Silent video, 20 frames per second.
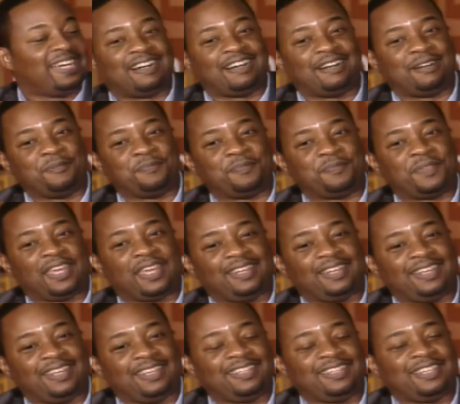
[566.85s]
Um,
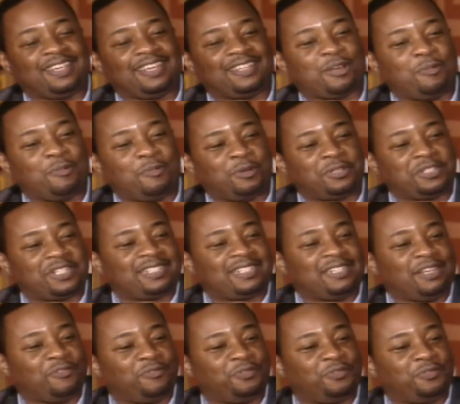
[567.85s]
it's almost as
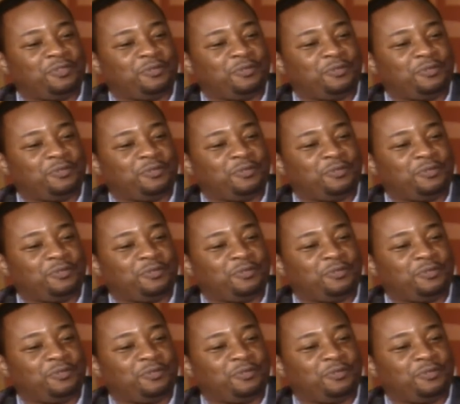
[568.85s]
if